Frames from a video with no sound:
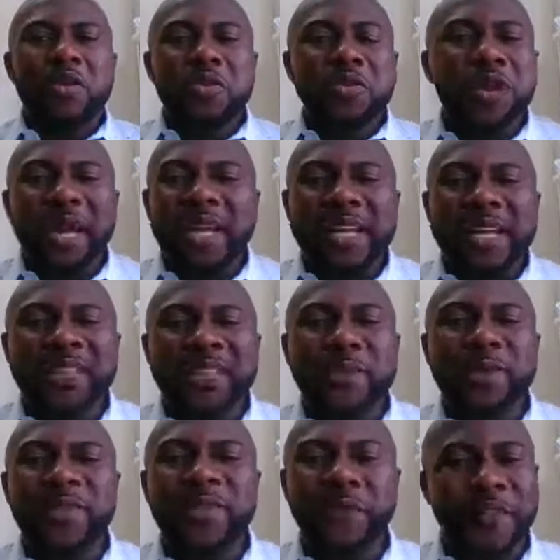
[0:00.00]
you can easily
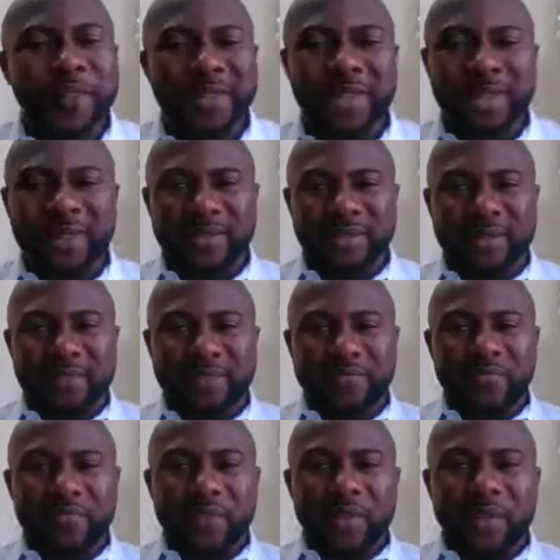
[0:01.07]
be defeated.
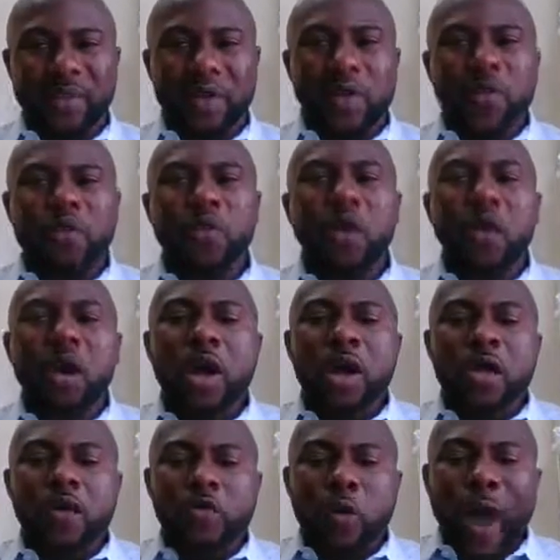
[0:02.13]
So
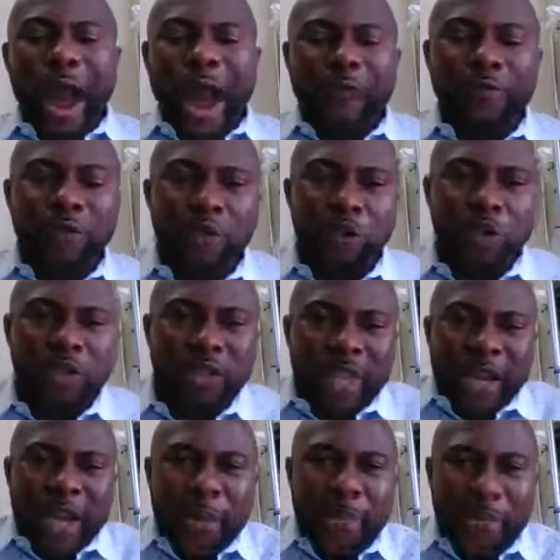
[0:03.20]
you have to
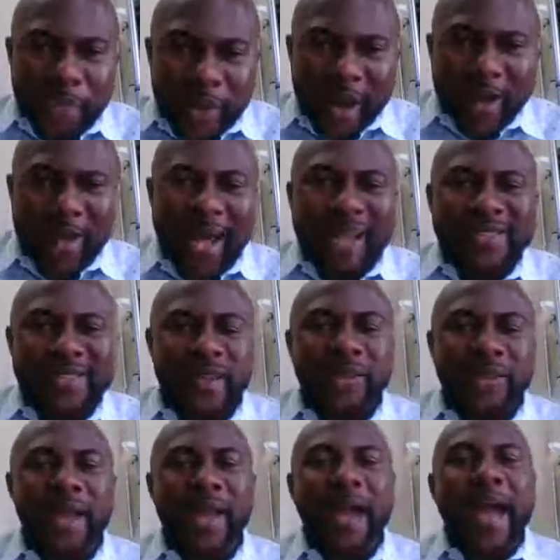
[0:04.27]
take a break and say,
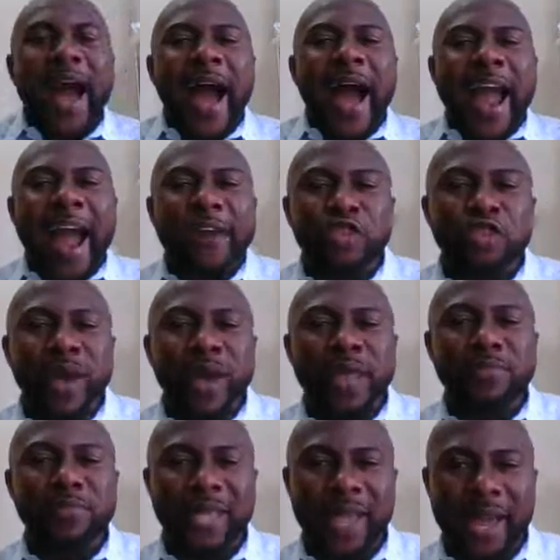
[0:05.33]
okay, I have
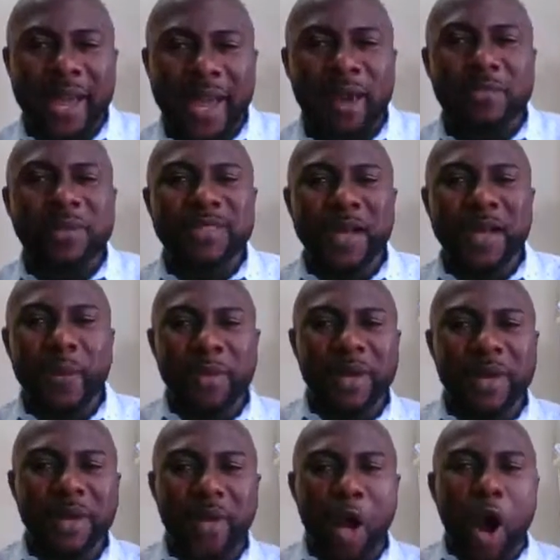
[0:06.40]
tried Mr. A, Mr.
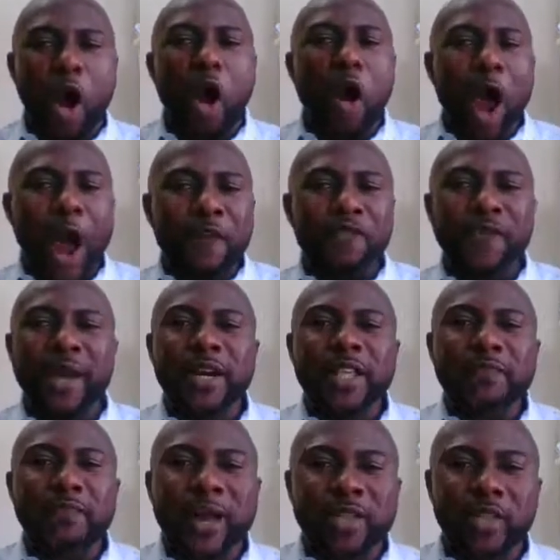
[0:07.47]
B, or I have tried
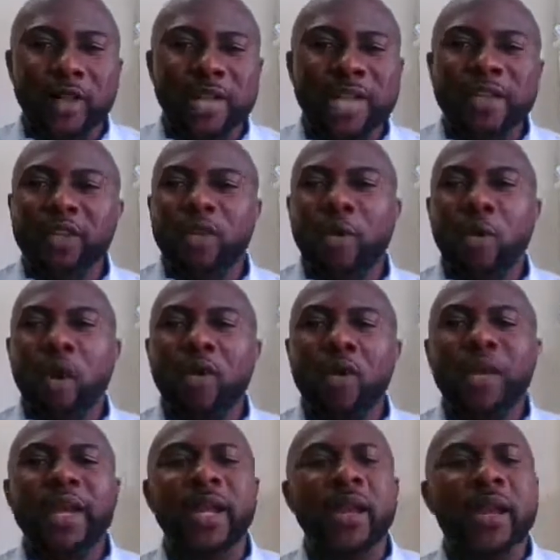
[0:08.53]
this method. It didn't work.
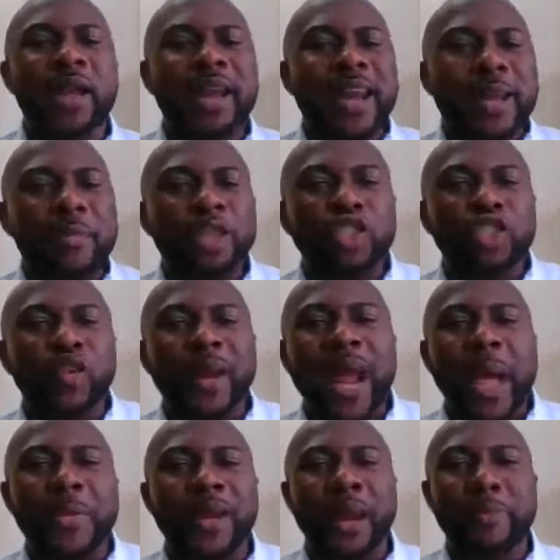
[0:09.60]
Okay, let me try
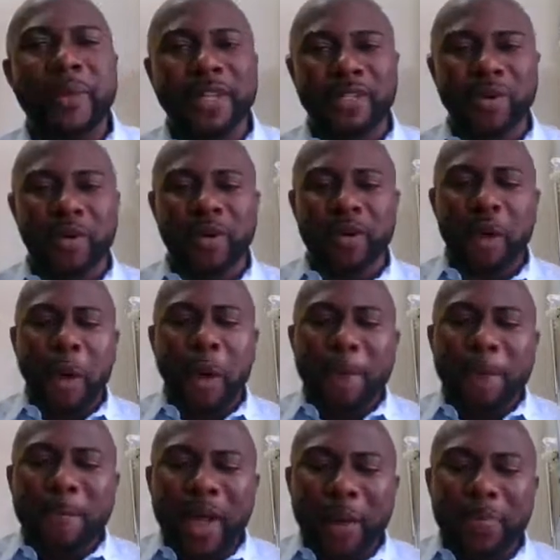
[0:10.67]
another method.
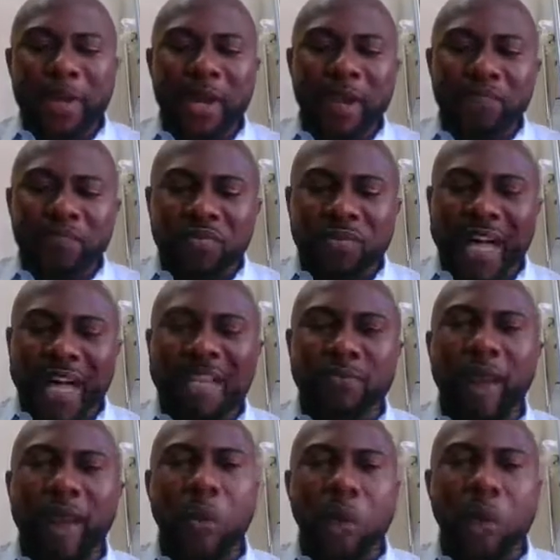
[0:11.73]
Maybe that
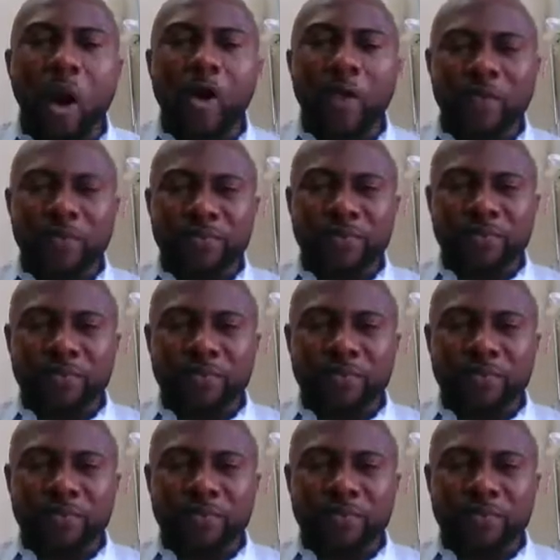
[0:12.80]
might work.